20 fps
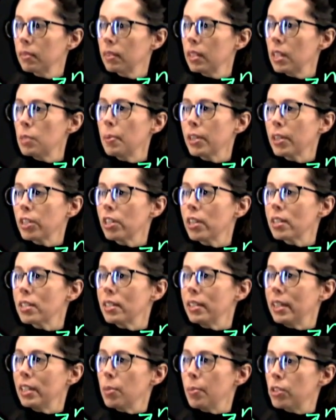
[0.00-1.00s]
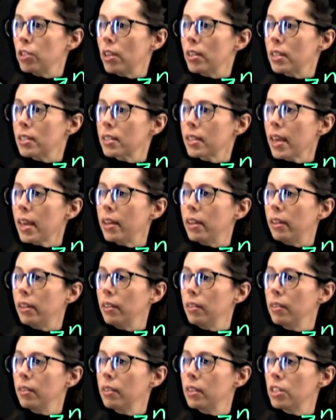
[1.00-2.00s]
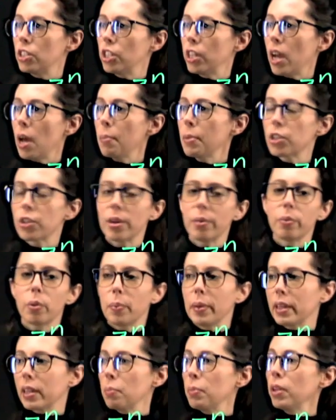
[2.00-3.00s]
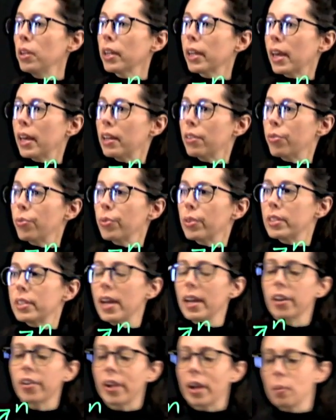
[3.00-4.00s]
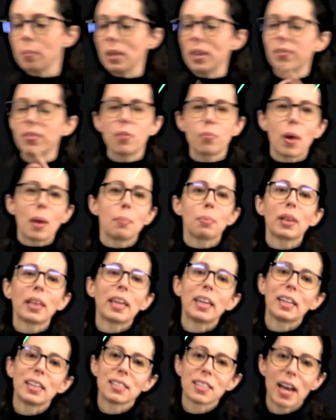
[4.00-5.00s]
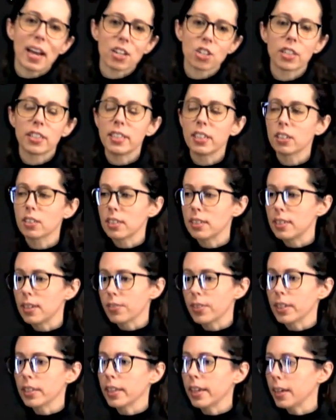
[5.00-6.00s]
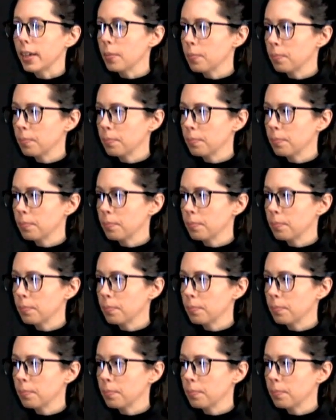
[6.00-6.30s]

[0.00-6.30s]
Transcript: This picture doesn't need to be drawn to scale. The geometry will be communicated through the diagram even if my plane is actually tilted differently.